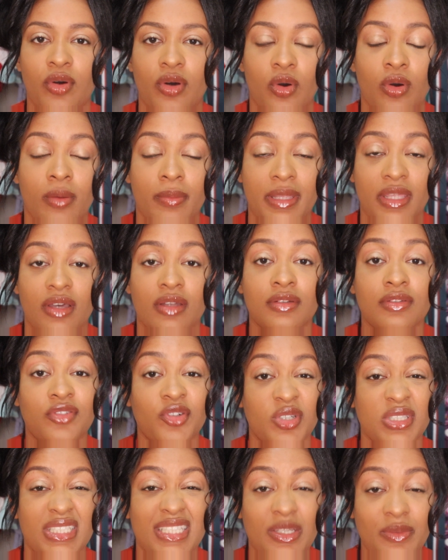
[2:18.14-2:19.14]
or beyond
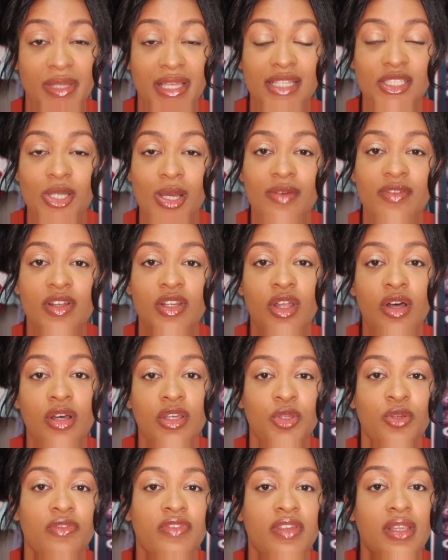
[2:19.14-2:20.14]
14 weeks, however
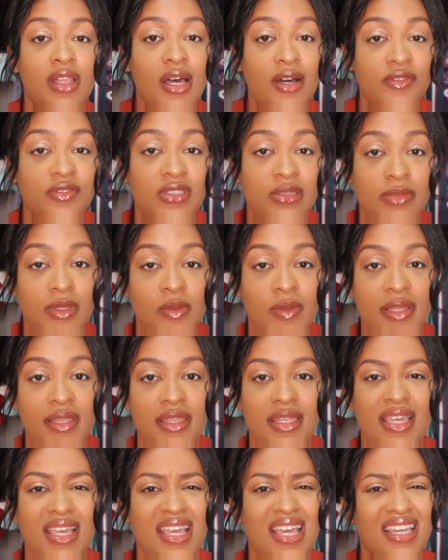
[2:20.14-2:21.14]
long you feel comfortable
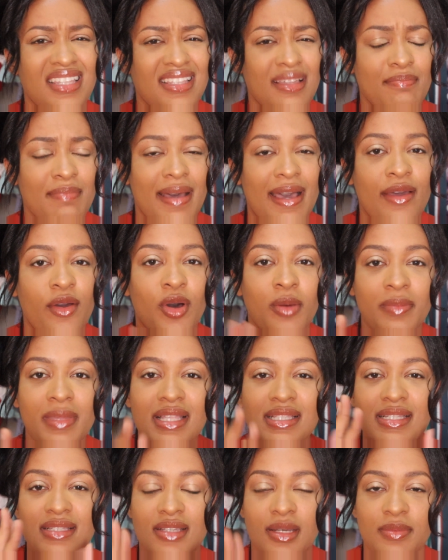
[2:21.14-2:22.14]
with, then by all
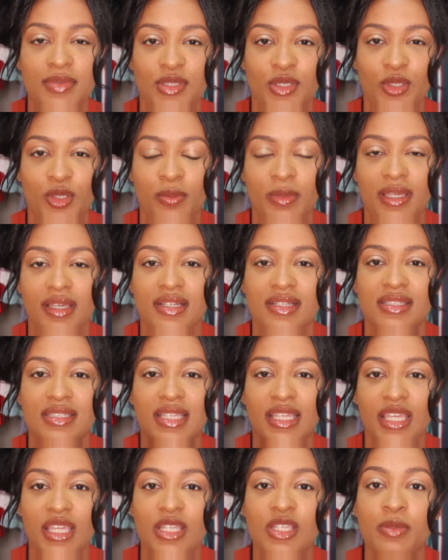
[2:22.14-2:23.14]
means it's up to you,
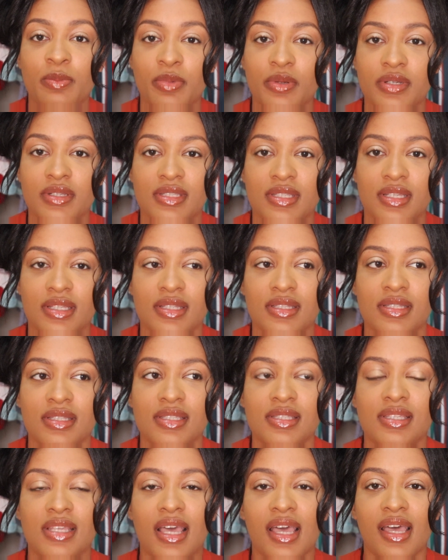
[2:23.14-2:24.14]
because each
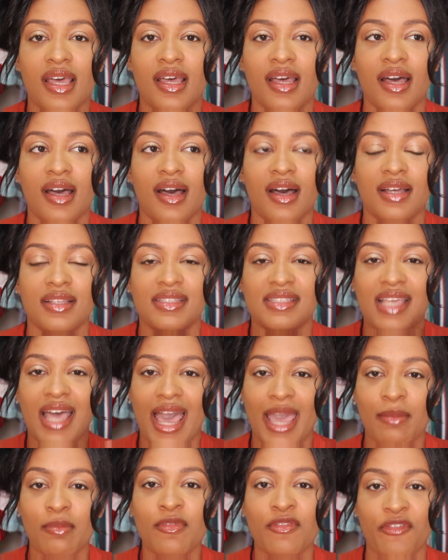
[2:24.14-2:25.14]
person's
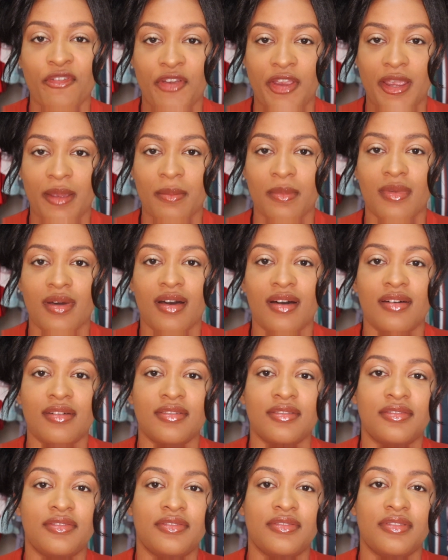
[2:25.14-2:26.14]
time frame
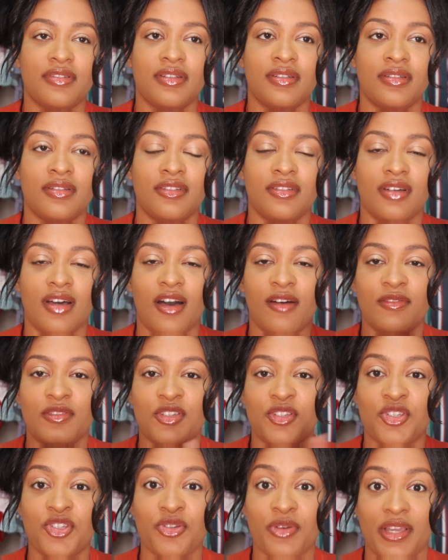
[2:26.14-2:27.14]
of
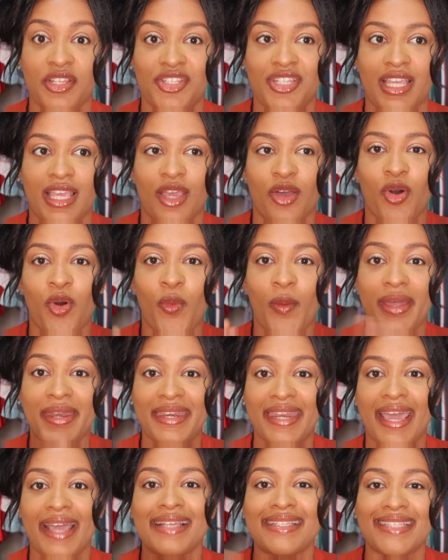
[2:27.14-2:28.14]
stretching or
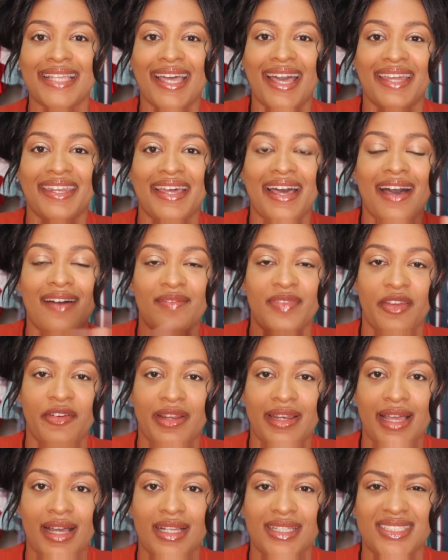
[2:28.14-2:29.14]
when next they're gonna have the
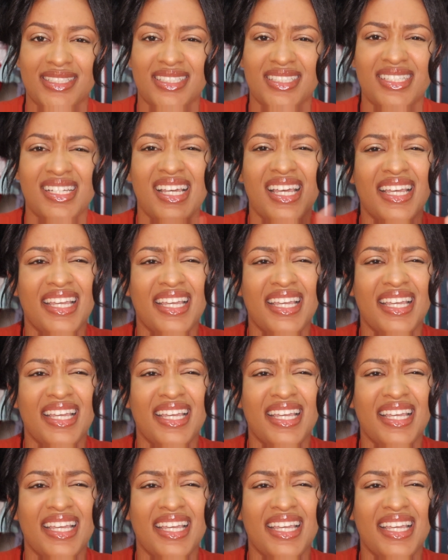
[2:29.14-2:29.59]
relaxer